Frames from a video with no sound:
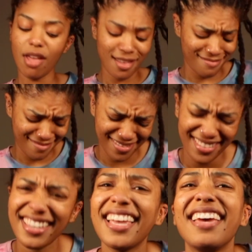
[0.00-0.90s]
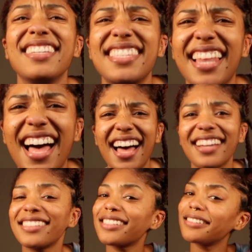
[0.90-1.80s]
Ah, it's
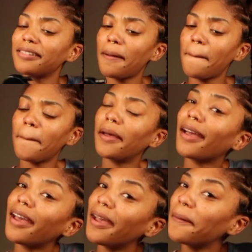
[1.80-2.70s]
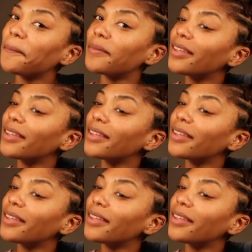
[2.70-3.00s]
locked. Okay.